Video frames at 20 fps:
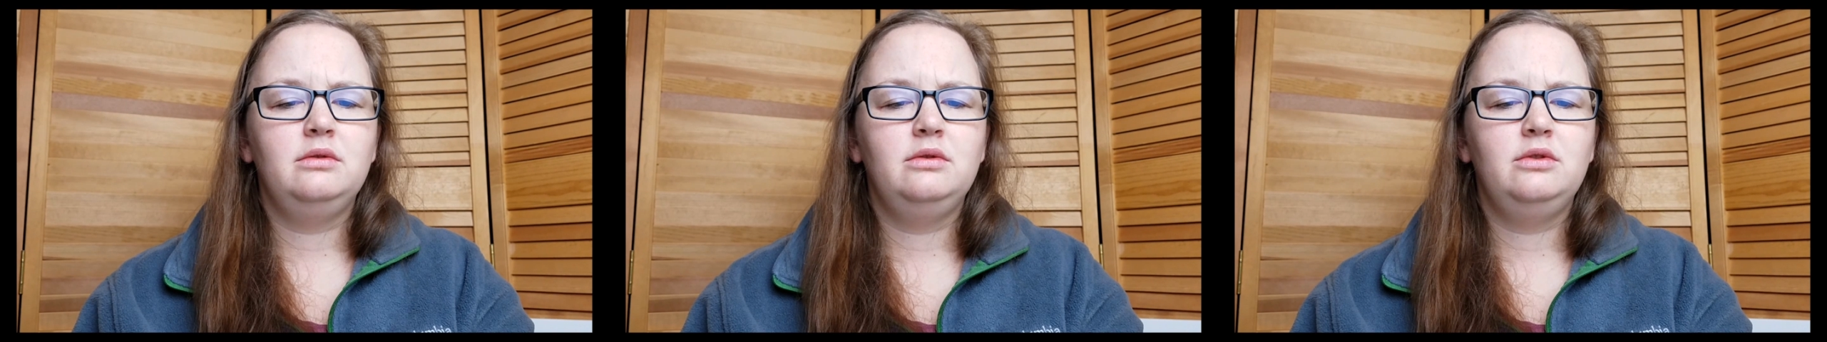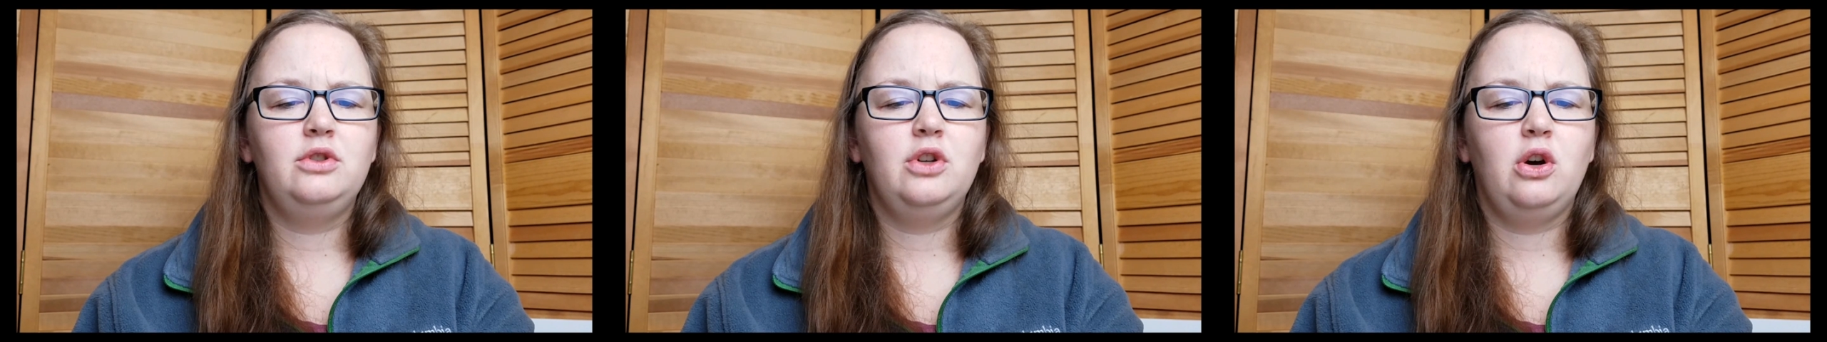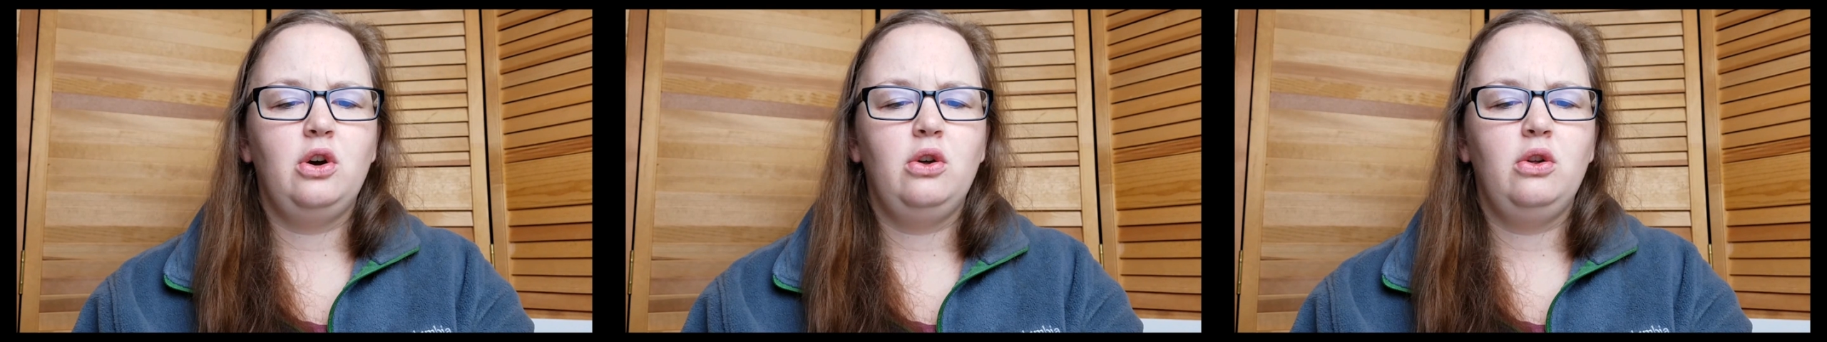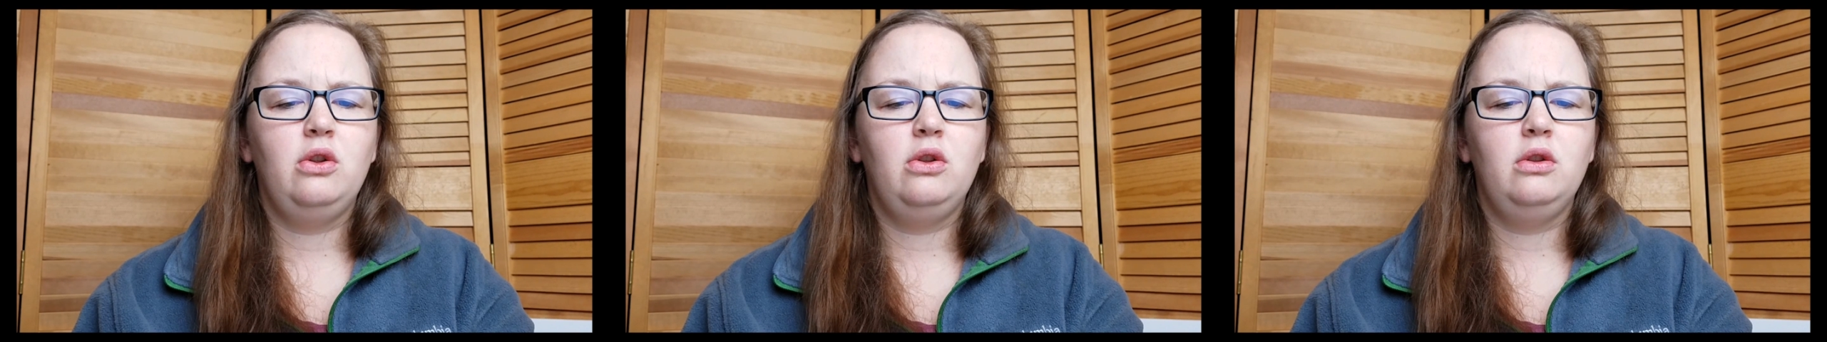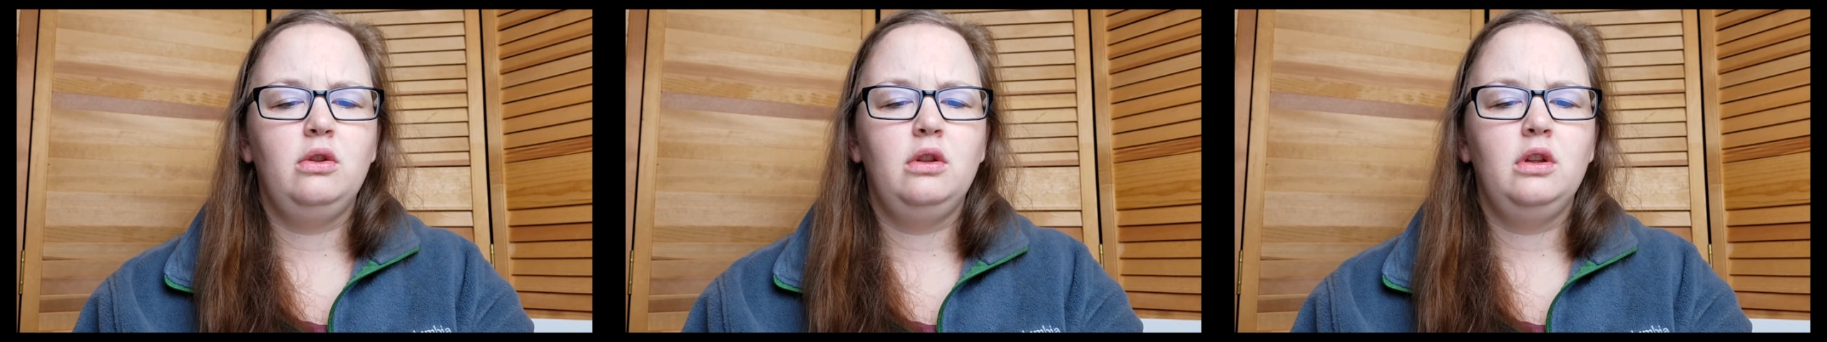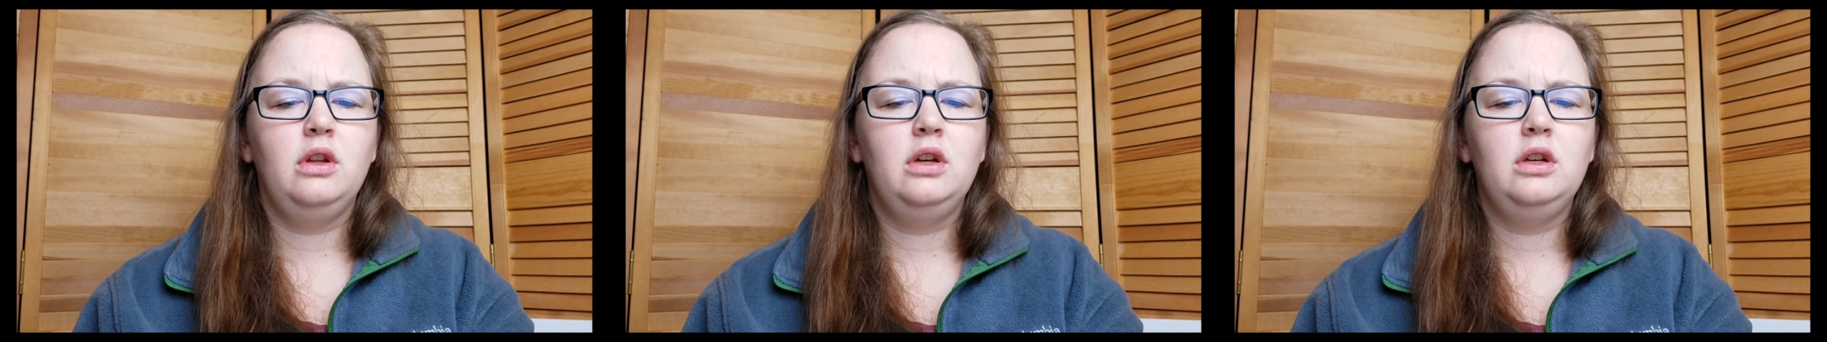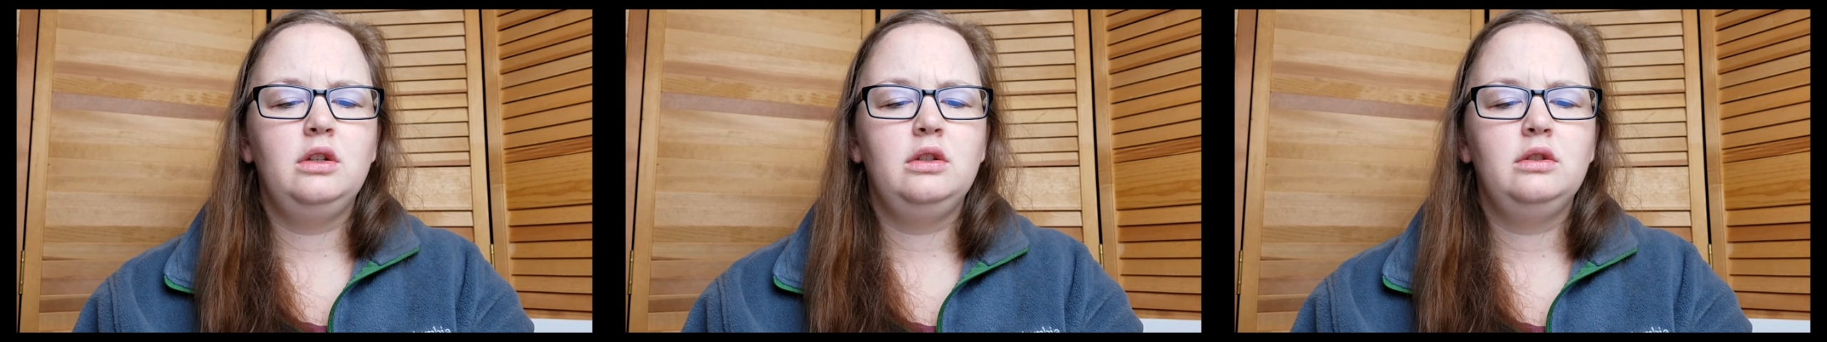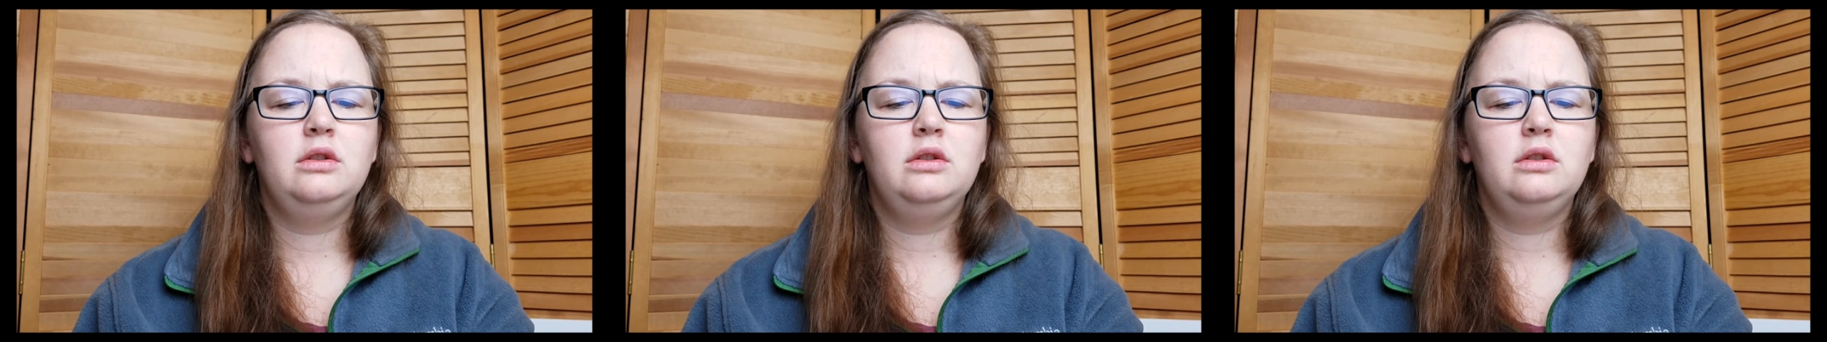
dull